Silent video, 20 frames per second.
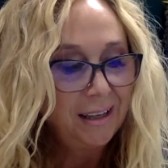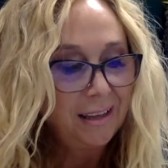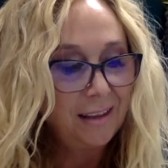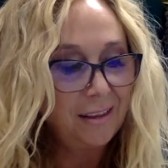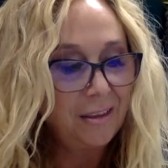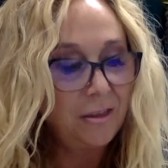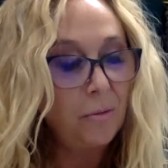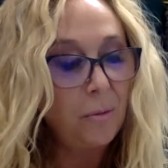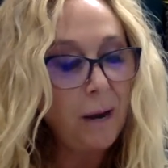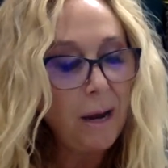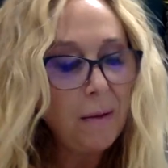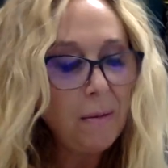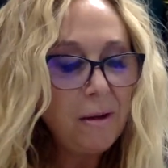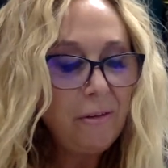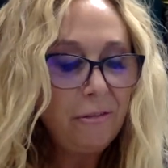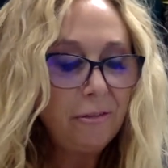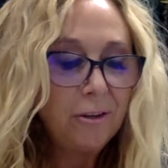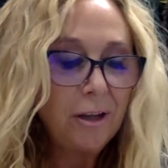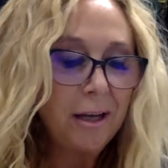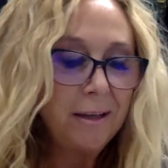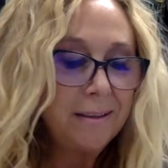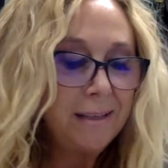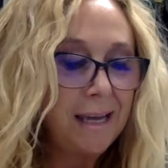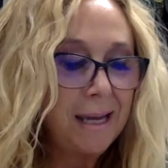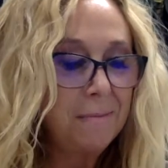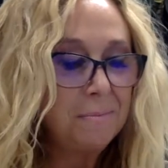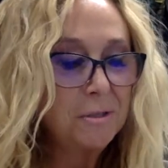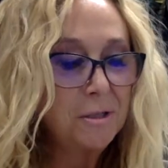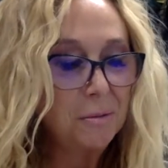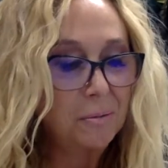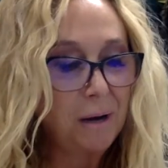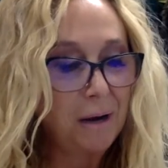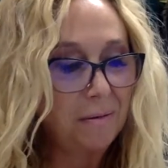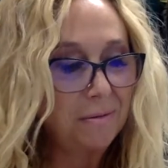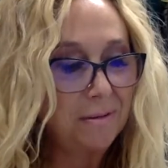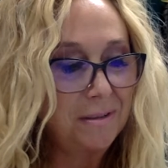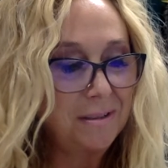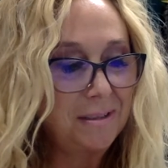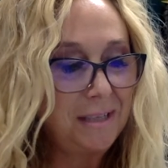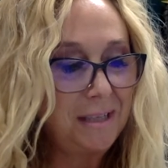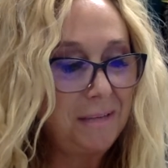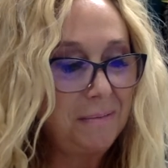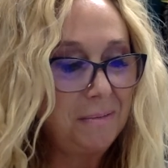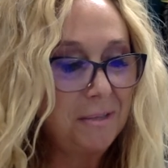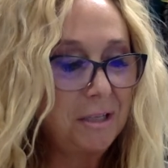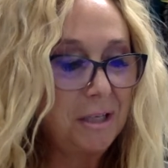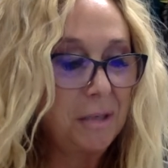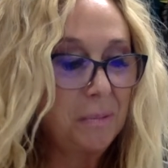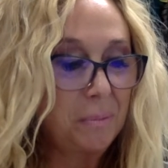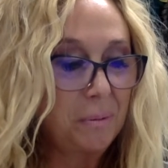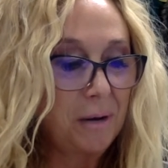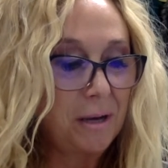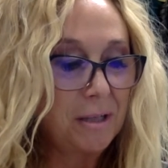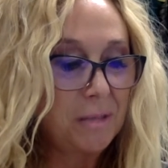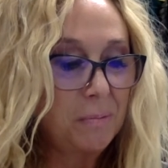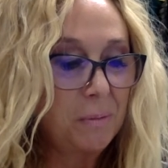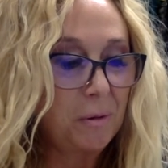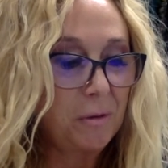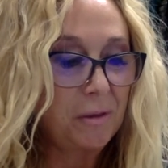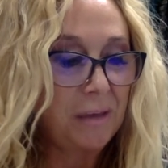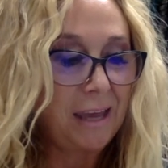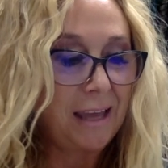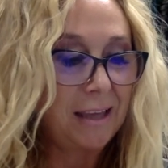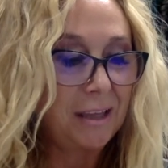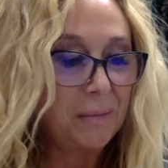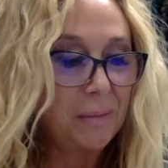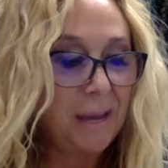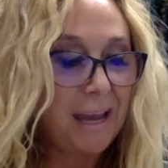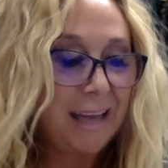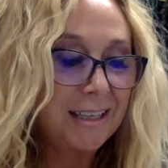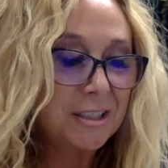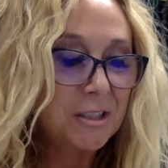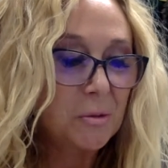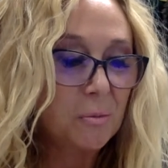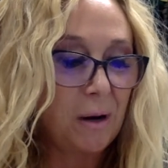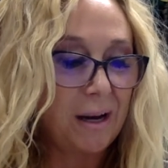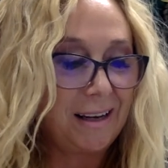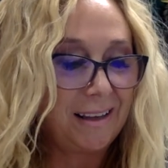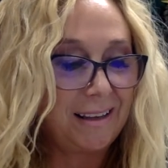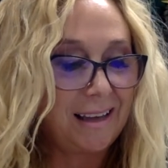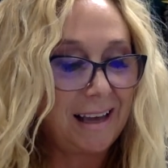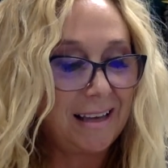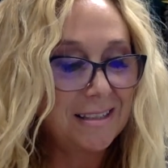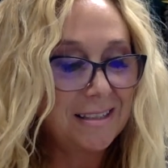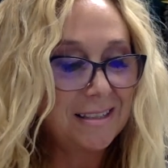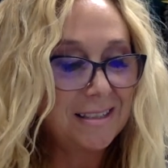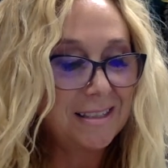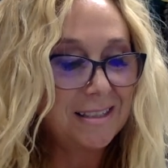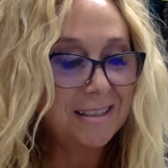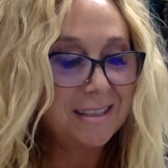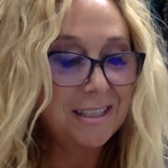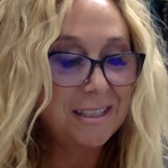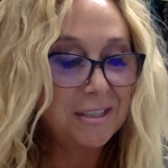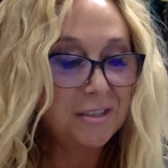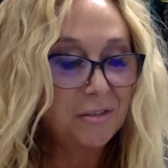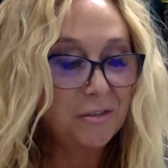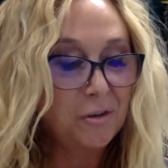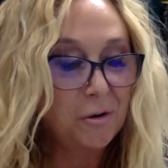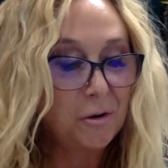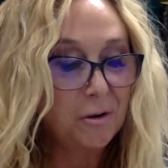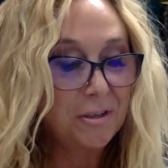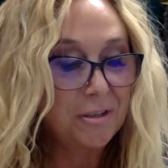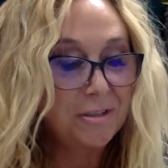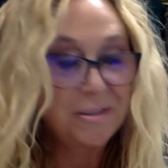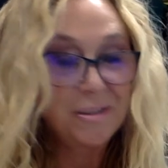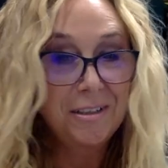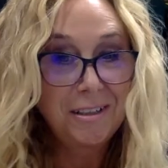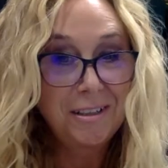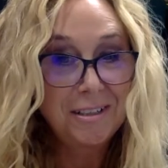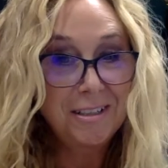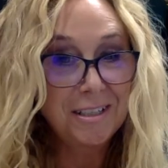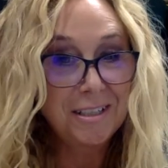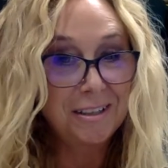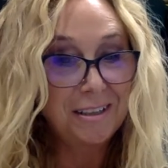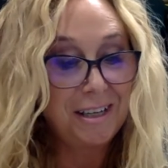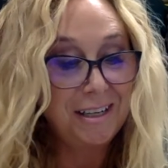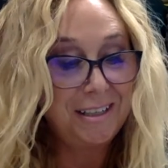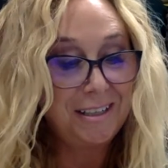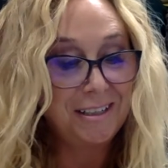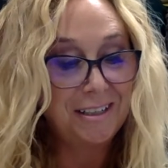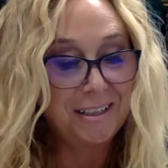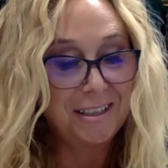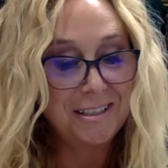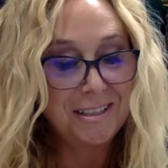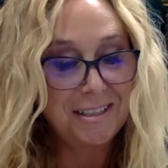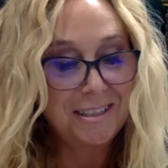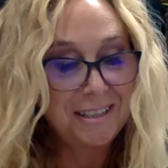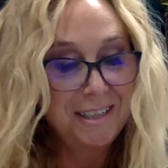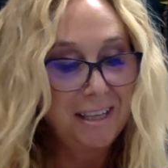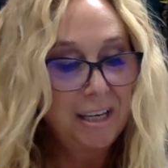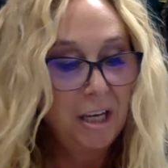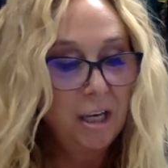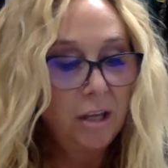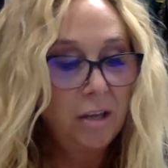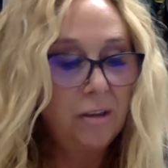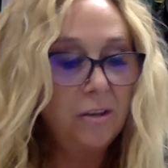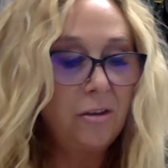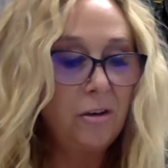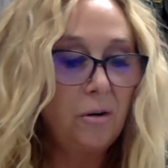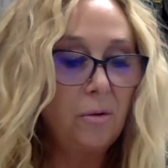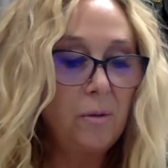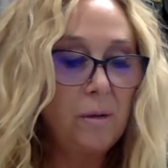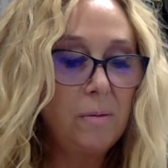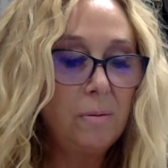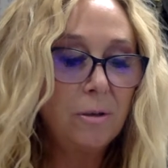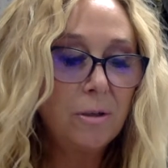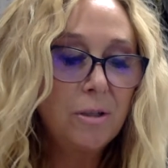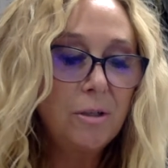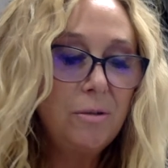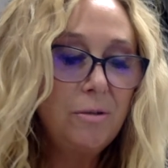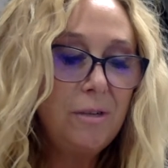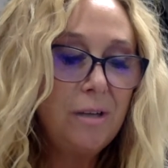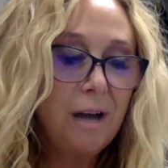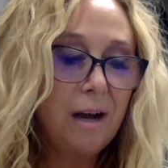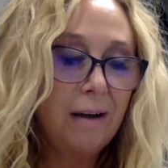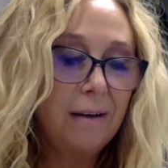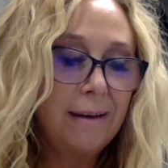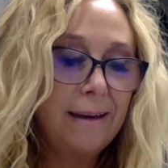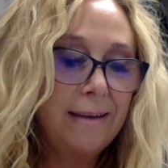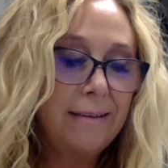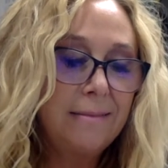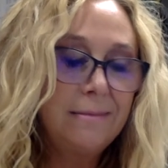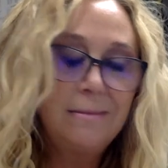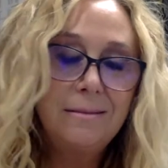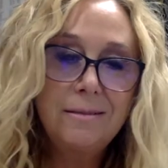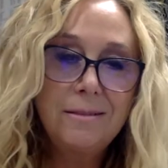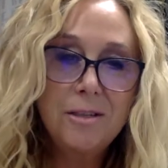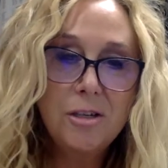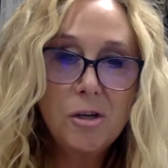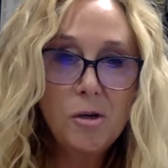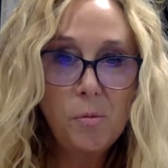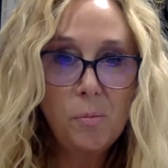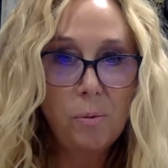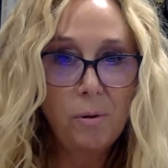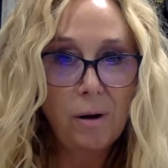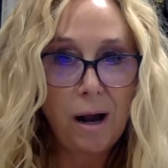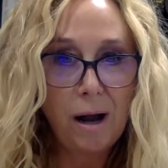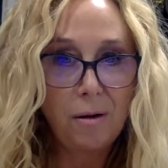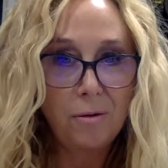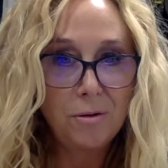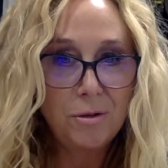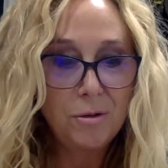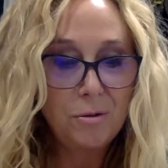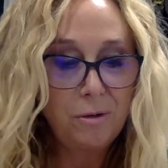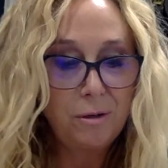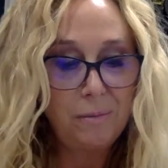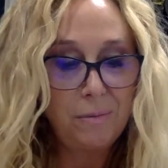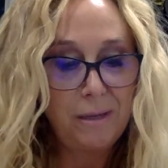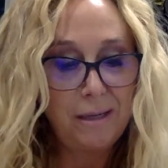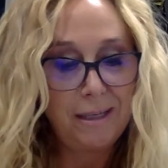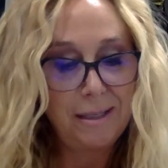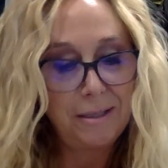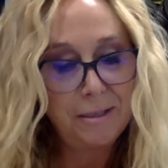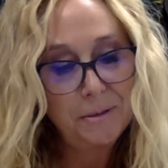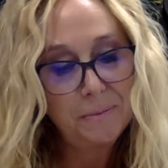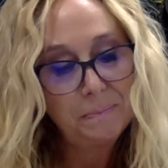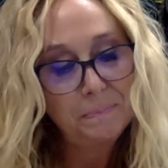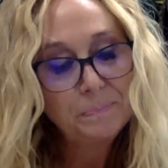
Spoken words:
The way we flung names around seemed to impress both Caleb and his white guests. This, of course, delighted us, though we were too young and too proud to admit it.